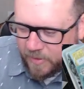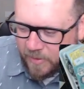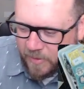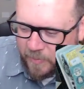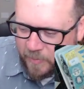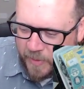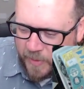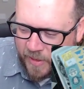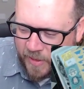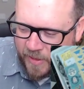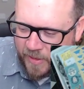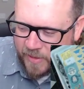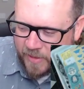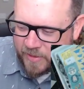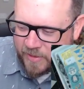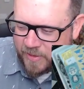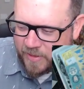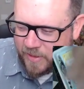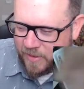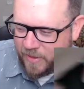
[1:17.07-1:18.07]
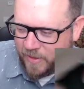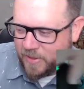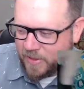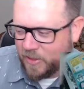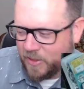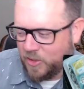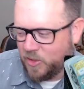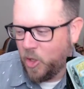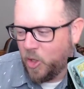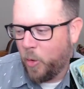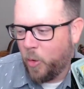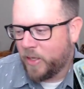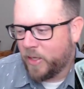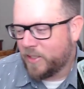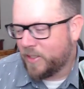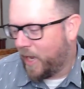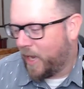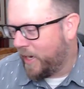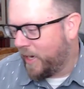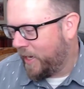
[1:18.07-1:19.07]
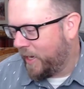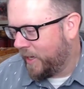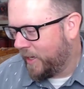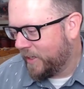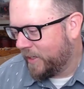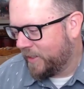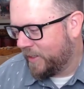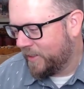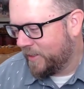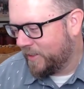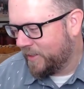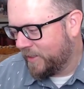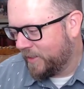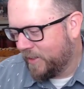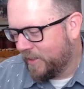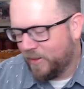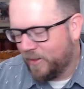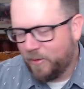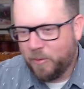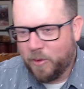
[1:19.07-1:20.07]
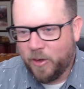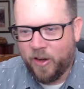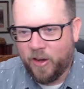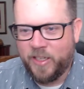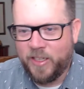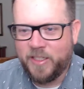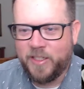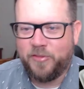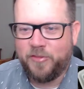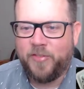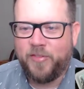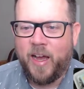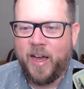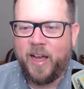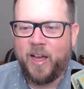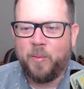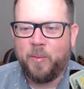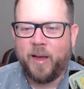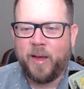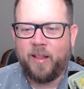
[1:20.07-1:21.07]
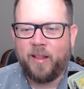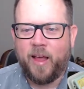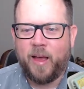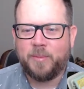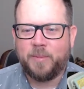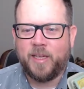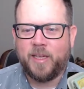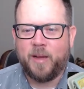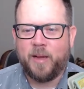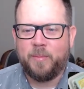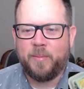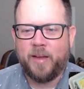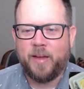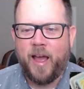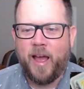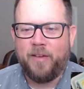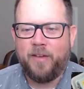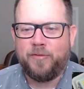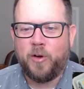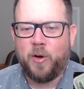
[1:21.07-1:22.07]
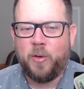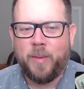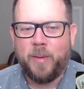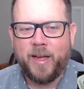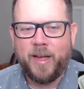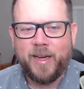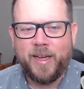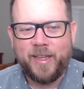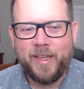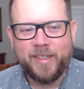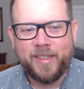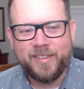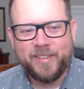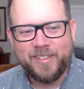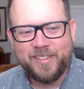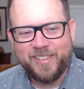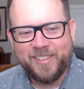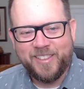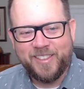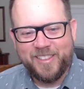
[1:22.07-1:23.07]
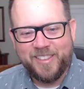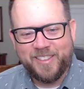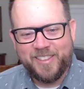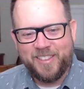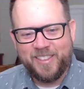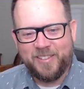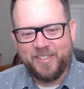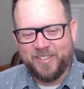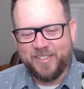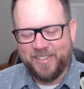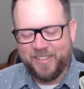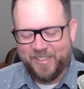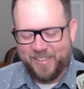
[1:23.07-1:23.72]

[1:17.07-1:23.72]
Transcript: Because this is so exciting. We're going to defile my laptop. Afro Mighty, good to see you.